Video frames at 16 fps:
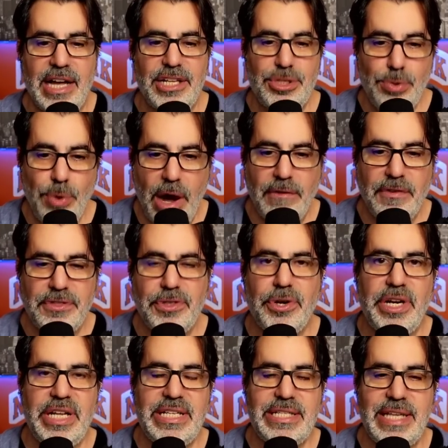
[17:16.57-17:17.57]
12 of
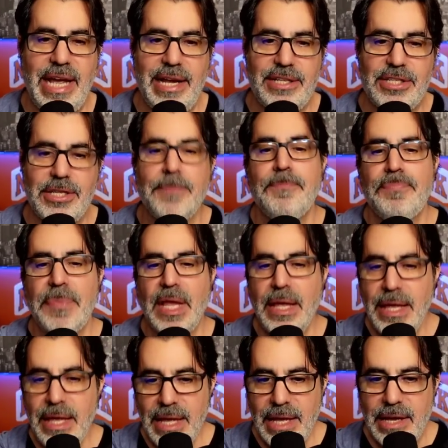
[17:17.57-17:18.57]
36.
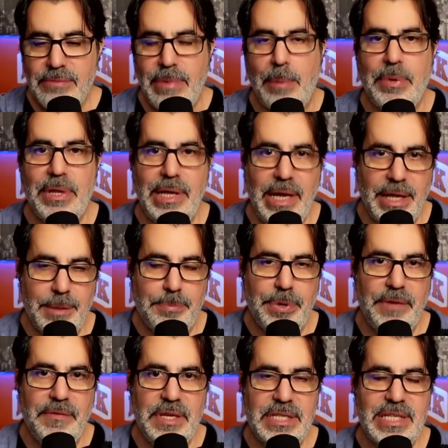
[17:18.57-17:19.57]
Remember the other
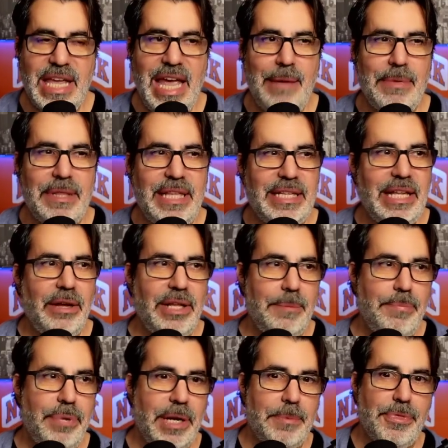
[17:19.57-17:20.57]
previous game? I think they only
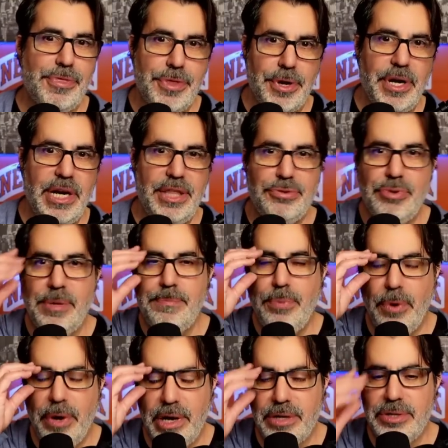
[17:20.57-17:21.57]
put up 33
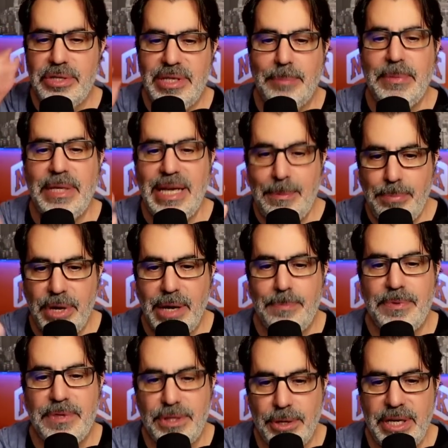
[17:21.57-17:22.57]
pointers or something. They put
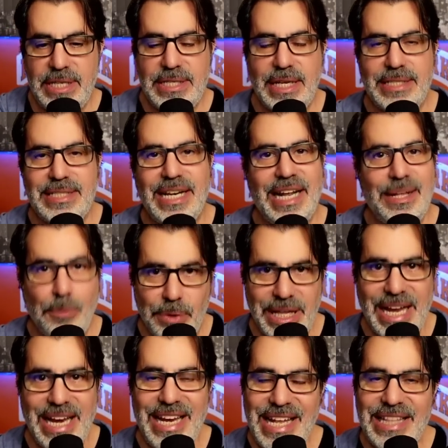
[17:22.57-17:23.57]
up 36 tonight.
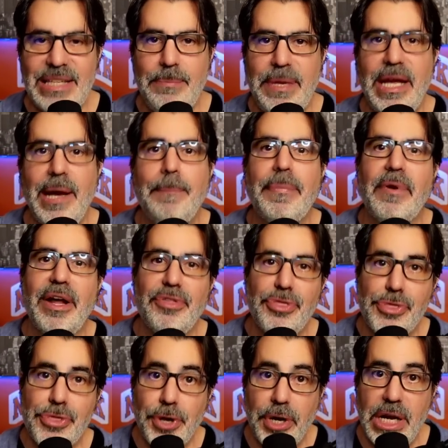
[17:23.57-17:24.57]
They need to be up around
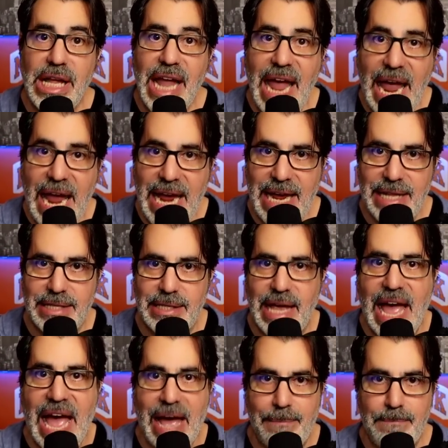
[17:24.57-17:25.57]
38
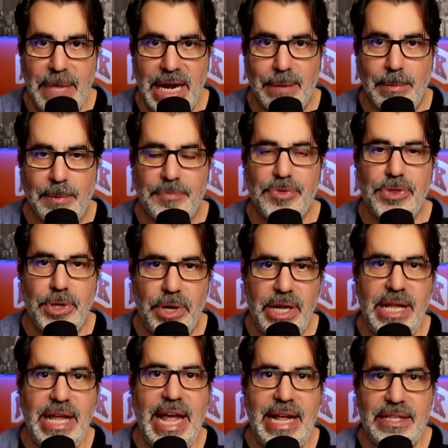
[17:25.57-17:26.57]
at minimum.
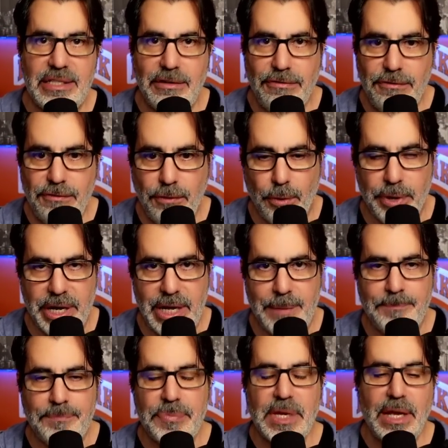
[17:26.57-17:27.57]
38 to 40.
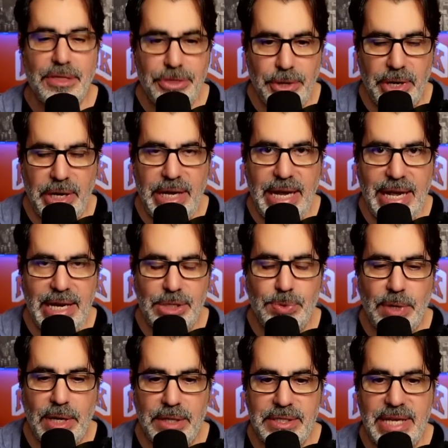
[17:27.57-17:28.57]
38 is
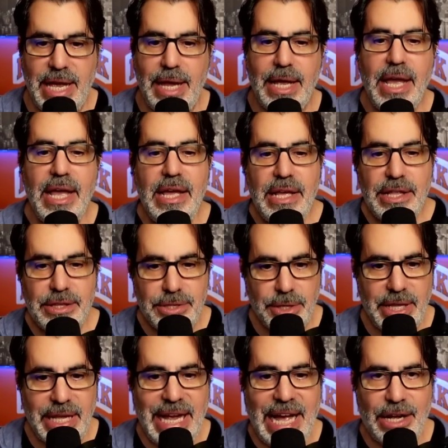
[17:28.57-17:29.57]
what I'll take. So
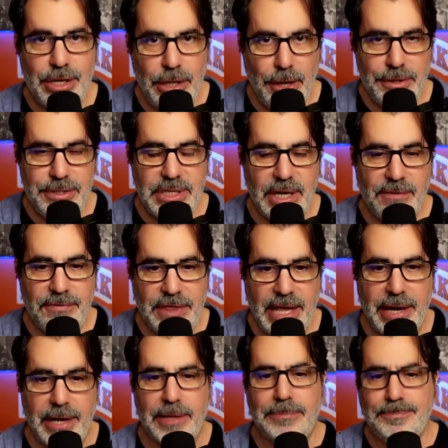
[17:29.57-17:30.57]
they got close enough
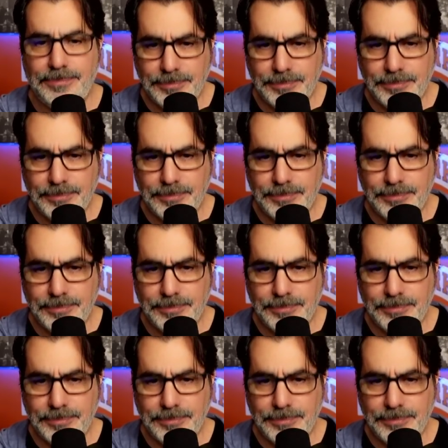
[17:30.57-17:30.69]
there.